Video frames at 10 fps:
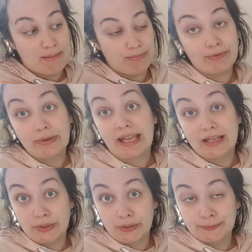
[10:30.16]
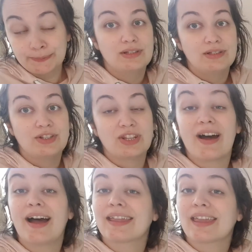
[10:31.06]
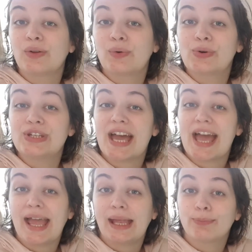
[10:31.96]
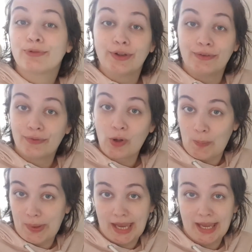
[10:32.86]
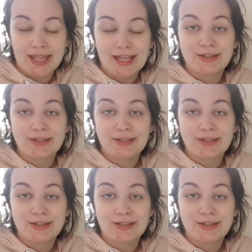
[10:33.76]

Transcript: through Kindle so that I can order a proof copy.